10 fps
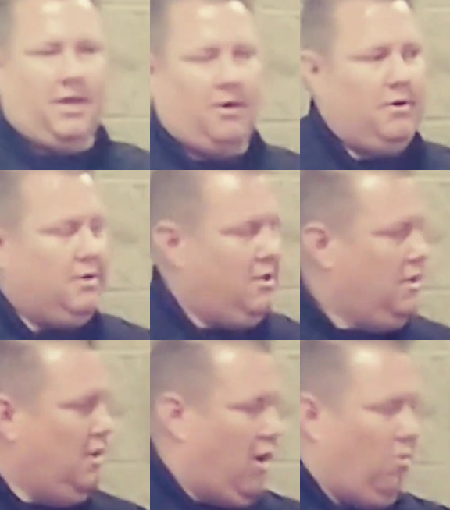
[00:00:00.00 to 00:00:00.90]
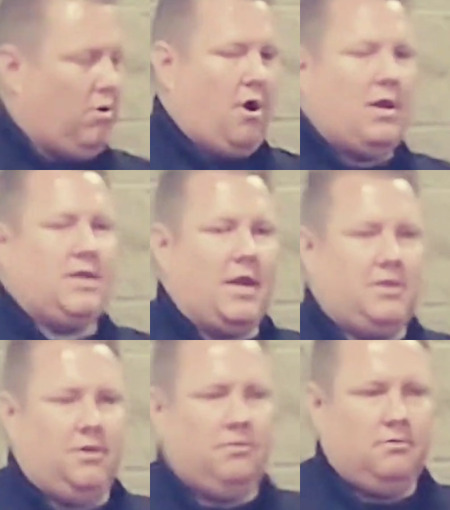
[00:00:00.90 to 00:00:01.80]
letter, I will
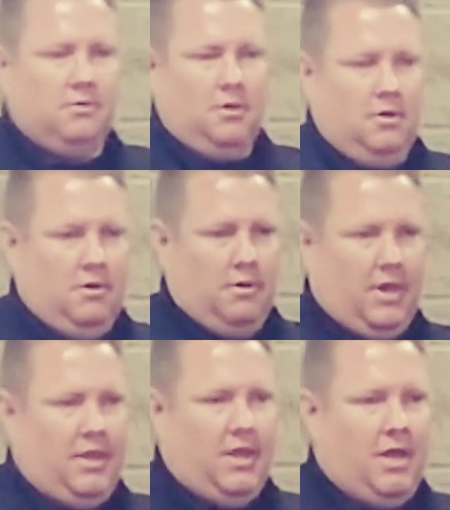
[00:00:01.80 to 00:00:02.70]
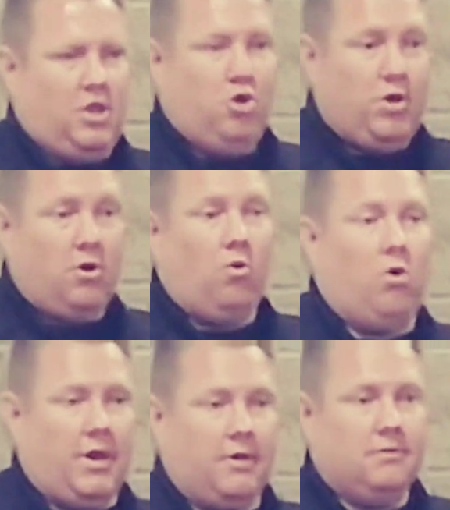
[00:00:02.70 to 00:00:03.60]
contact you, and then you get a
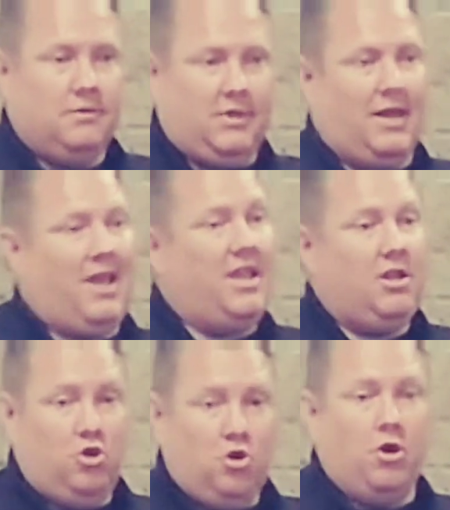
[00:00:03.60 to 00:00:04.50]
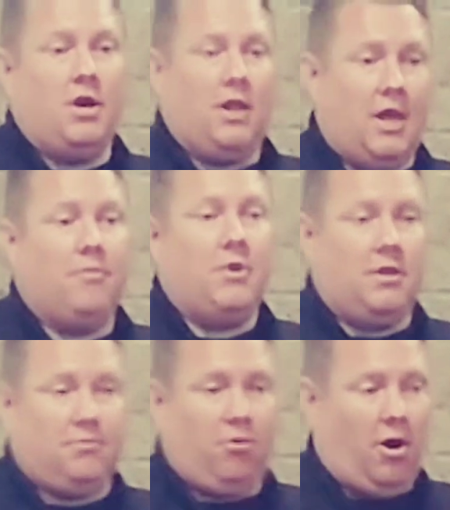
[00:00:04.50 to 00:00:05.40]
warning saying, hey, you know you're not allowed to be
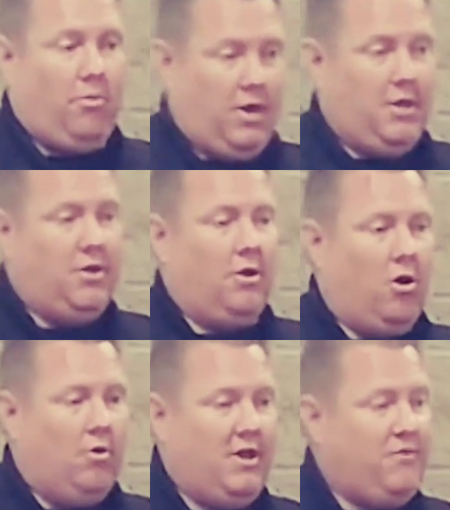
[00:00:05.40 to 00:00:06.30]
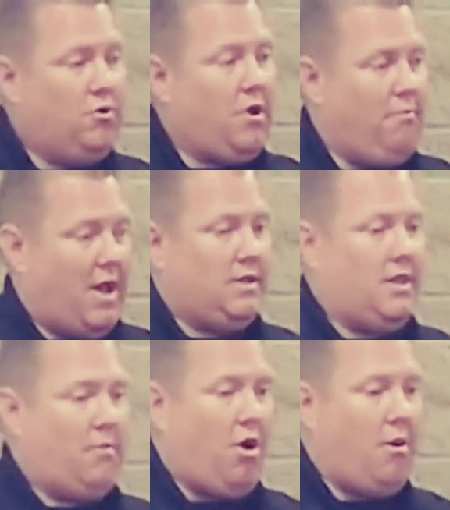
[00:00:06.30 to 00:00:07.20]
on this property as you go. If you come back to
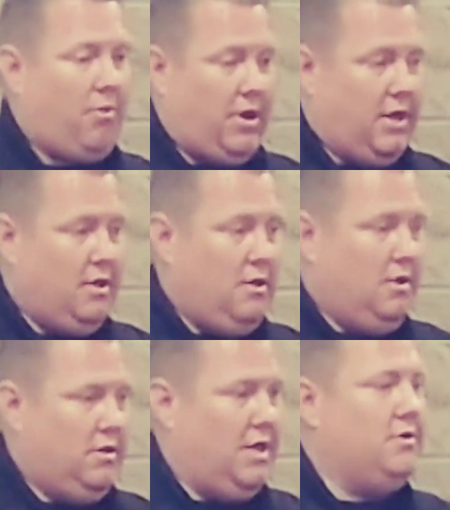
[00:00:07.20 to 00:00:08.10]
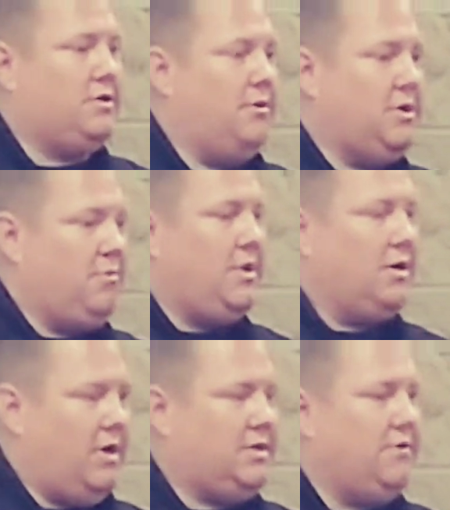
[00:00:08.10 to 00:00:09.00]
that property, then you're subject to
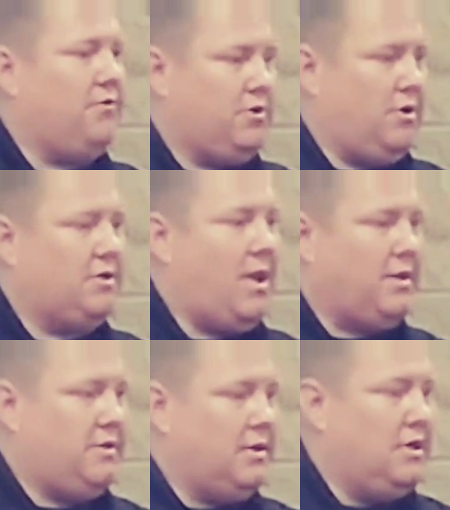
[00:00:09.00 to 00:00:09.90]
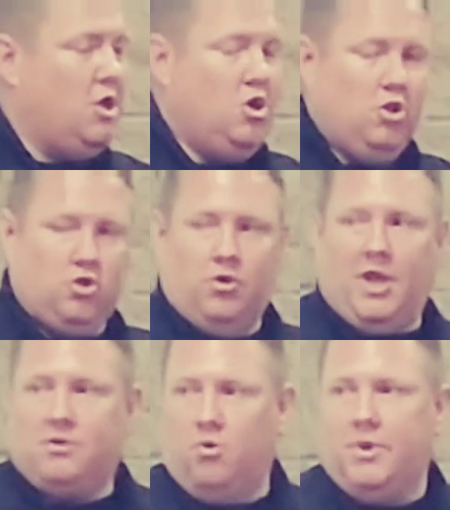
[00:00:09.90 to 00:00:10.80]
being arrested for trespassing. So
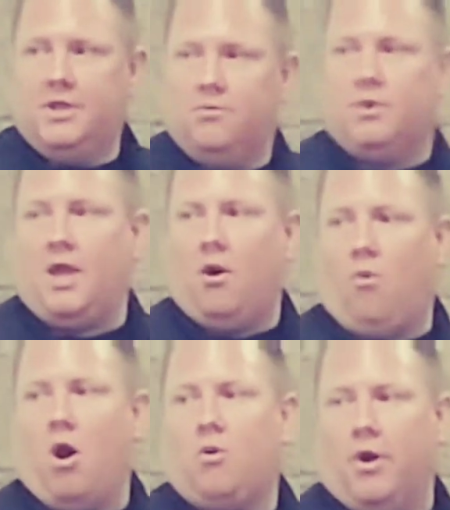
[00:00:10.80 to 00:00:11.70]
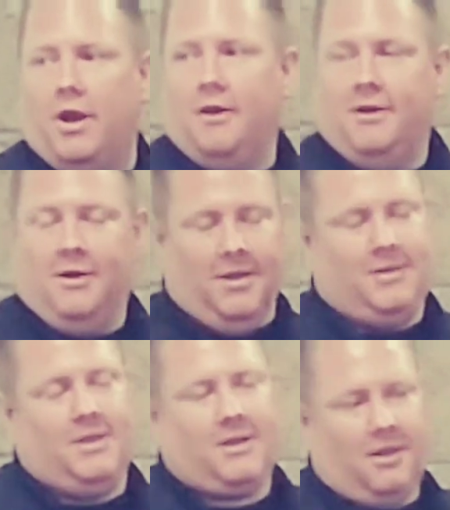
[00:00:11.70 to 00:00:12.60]
that's what we did with that walkway
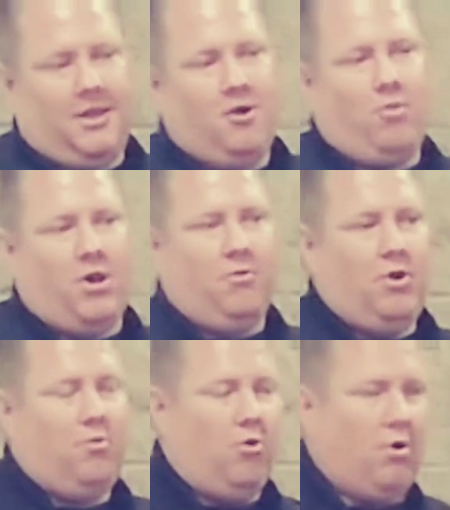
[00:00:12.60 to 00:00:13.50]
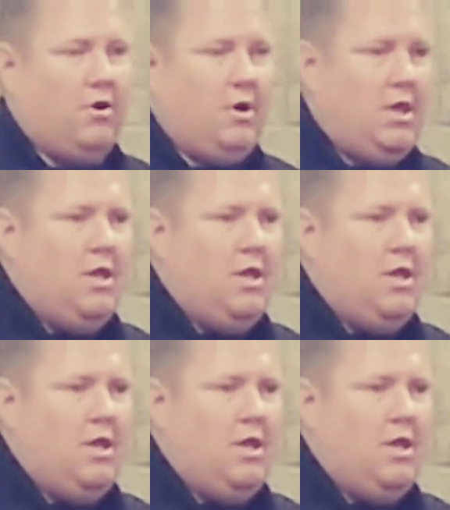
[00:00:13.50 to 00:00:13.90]
is technically owned by the Biltmore.